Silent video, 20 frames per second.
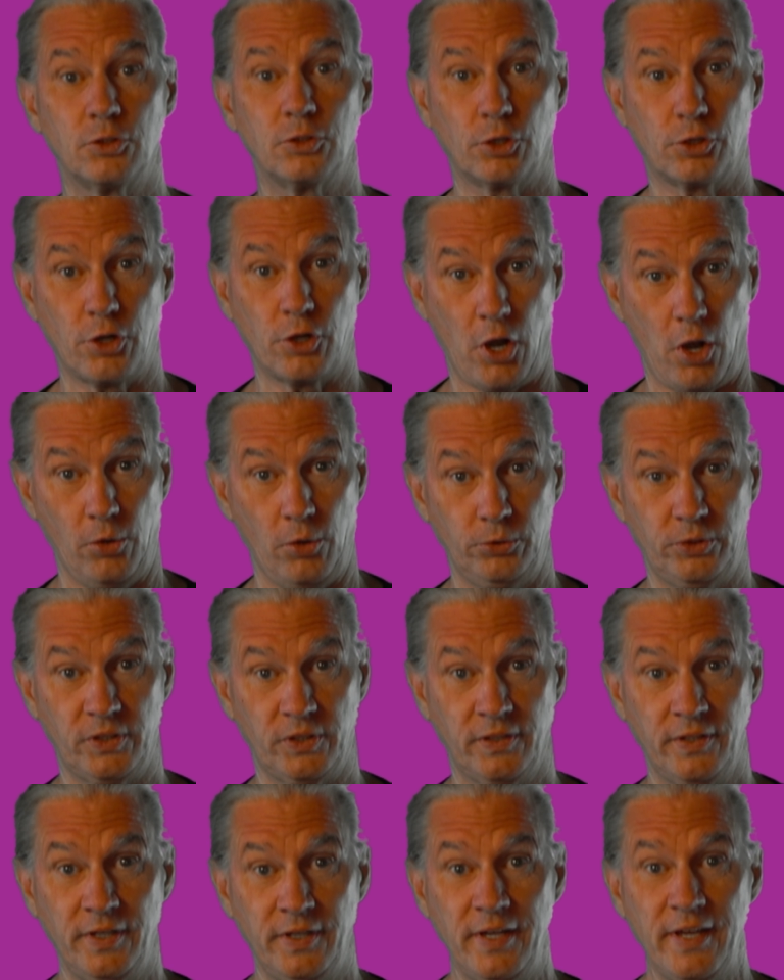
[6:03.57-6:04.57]
the code
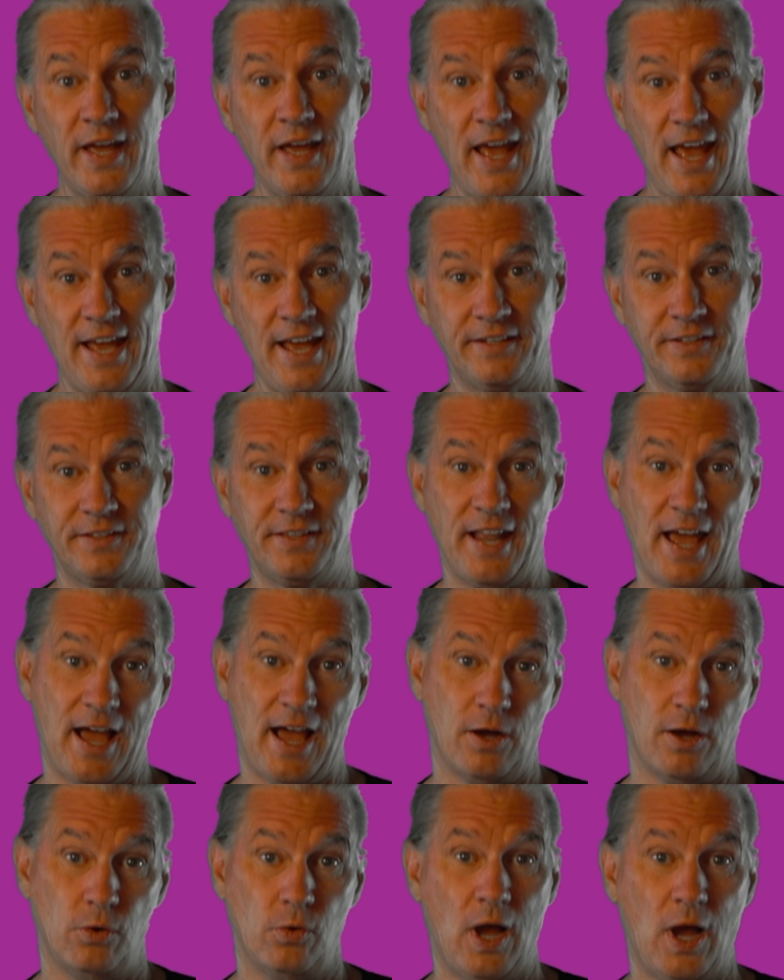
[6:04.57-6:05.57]
and
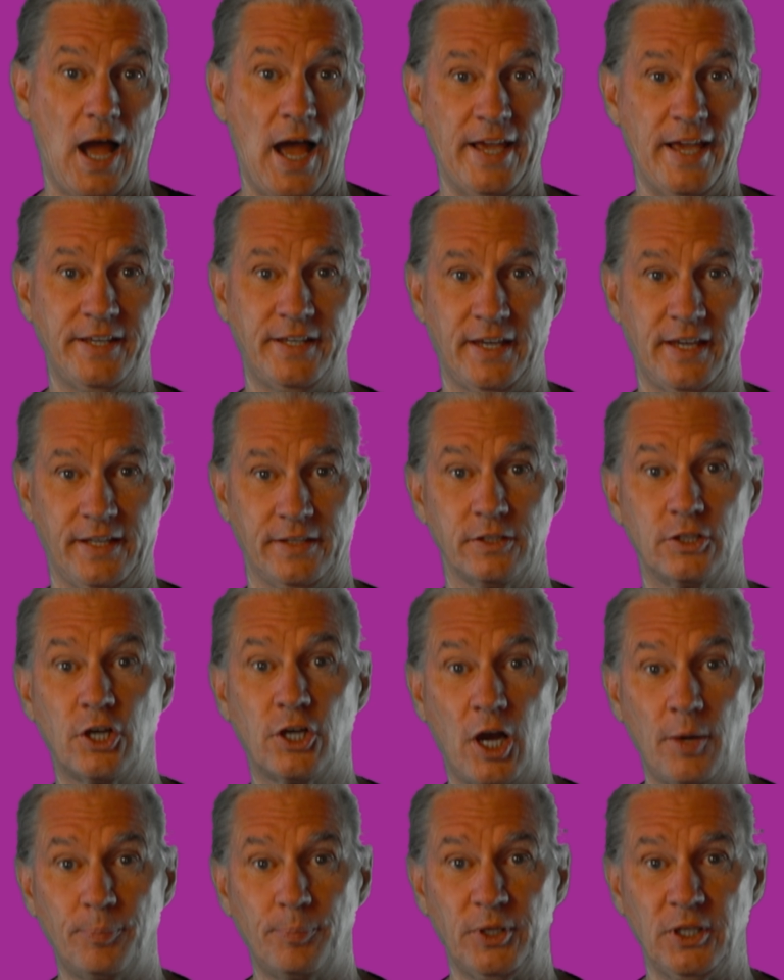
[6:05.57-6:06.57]
now I can
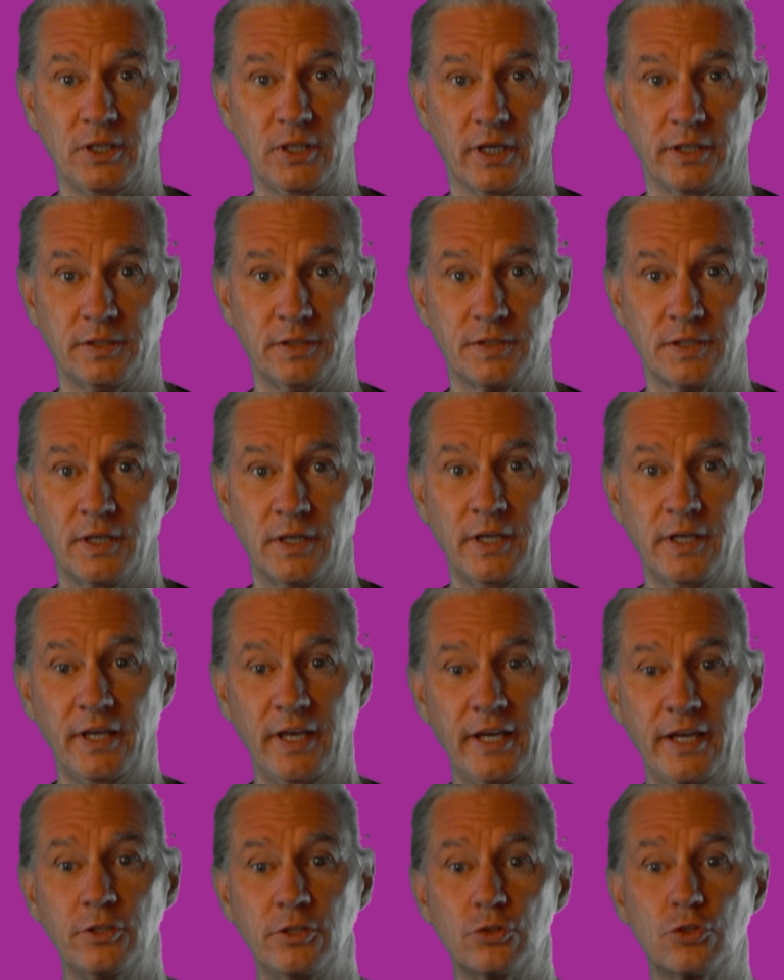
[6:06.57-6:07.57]
copy it
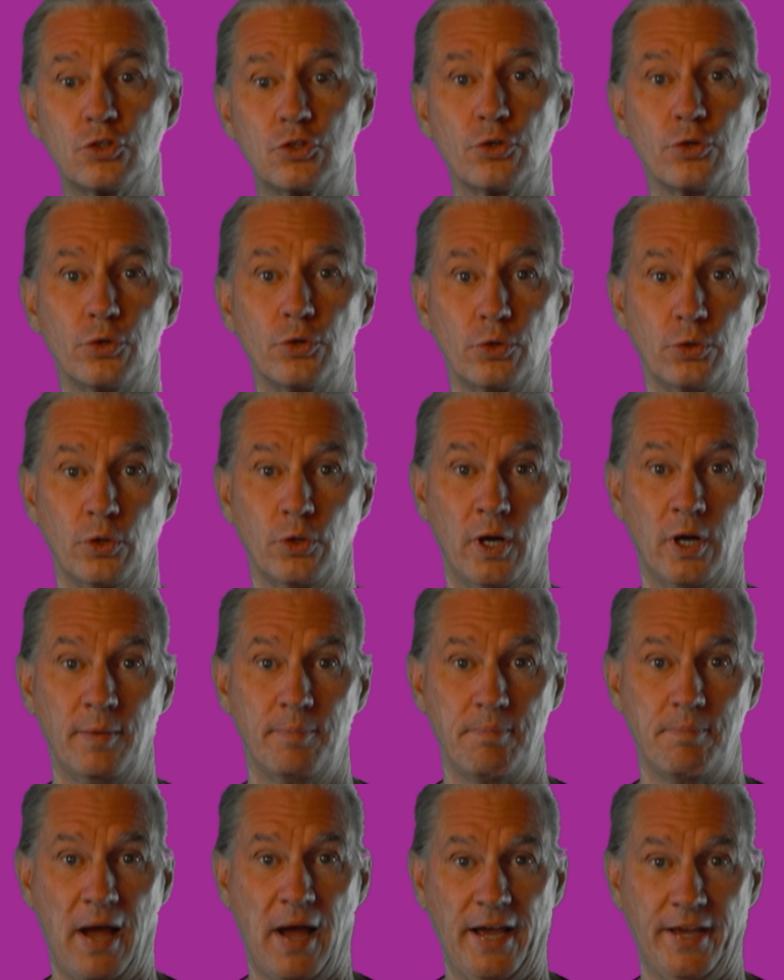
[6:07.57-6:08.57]
into
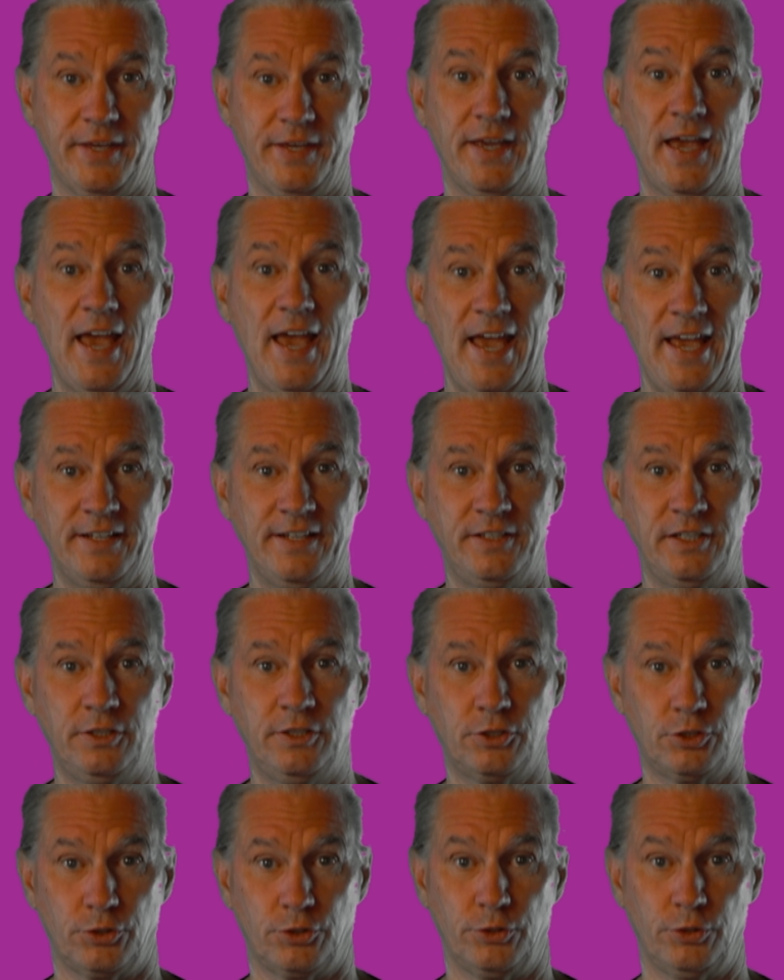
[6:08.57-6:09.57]
my
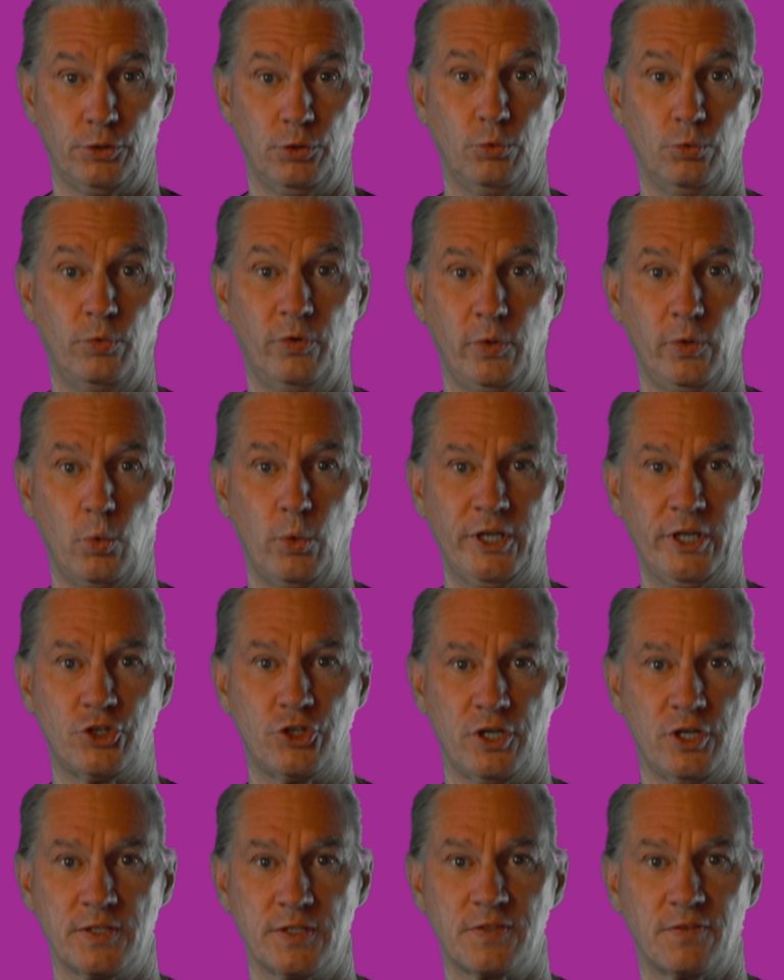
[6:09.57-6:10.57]
editor which
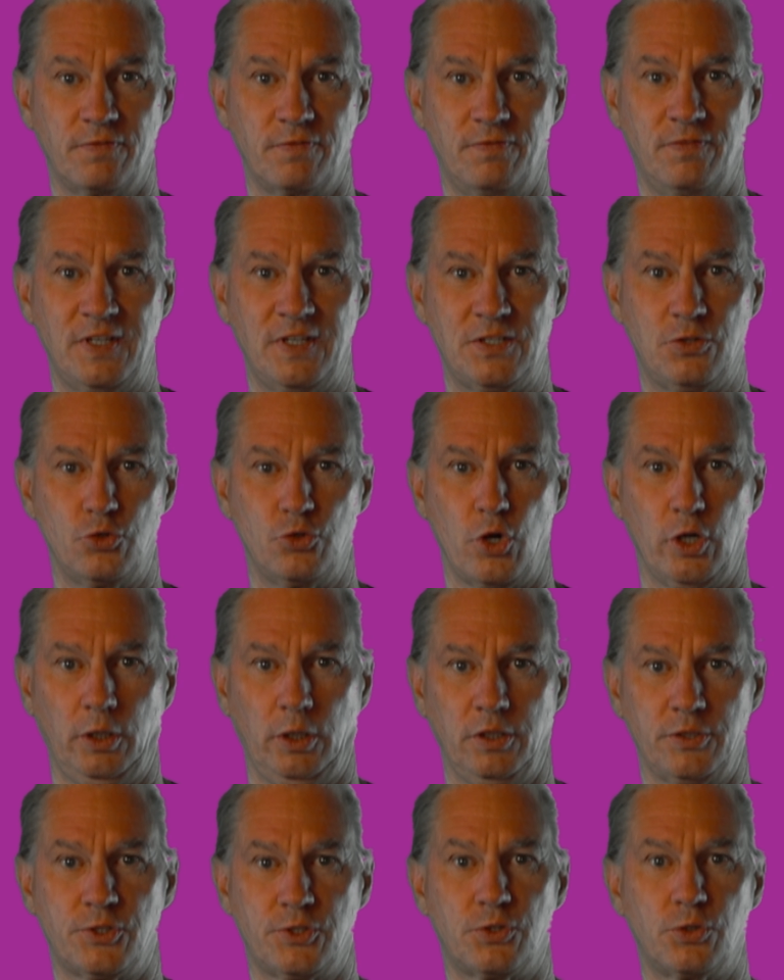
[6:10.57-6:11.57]
is Visual
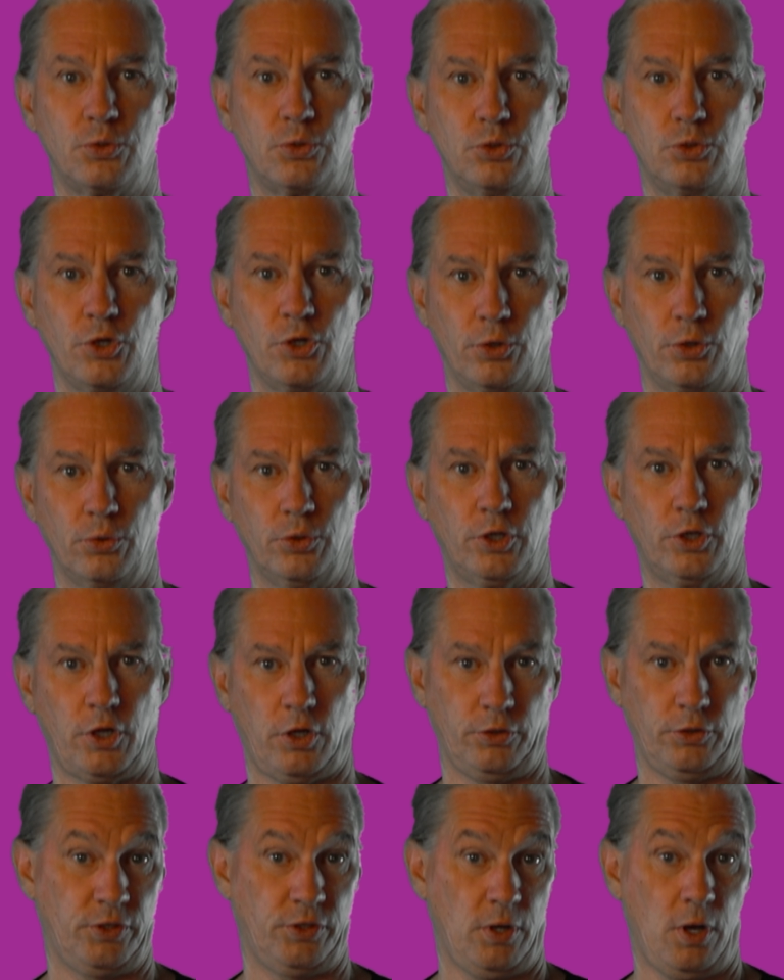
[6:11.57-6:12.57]
Studio
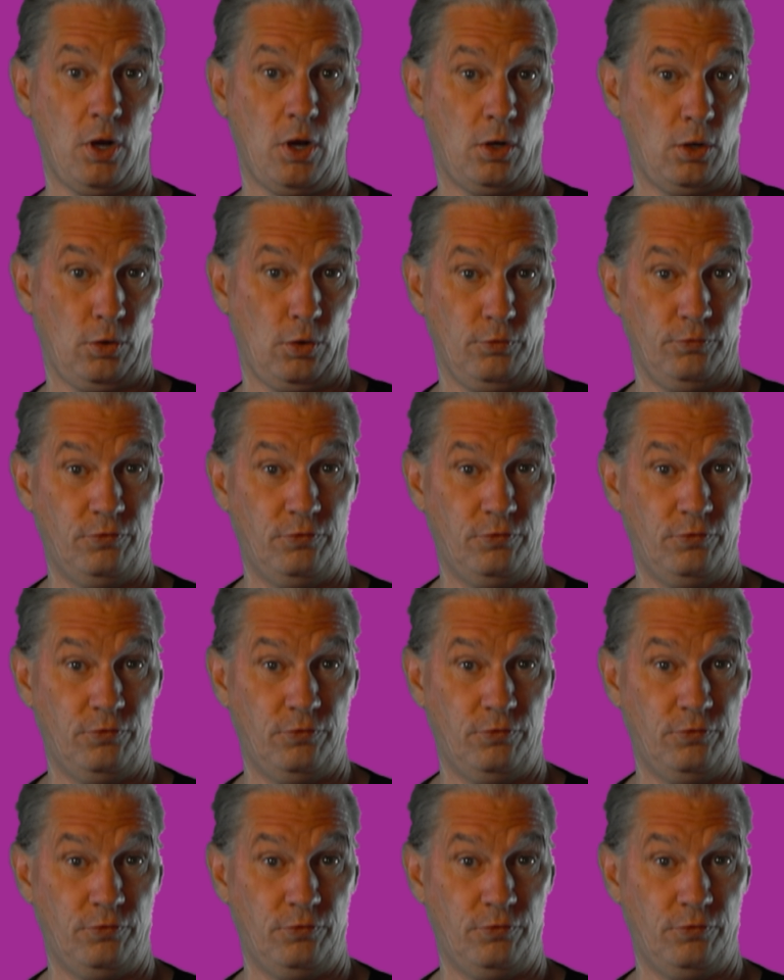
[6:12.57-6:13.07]
Code or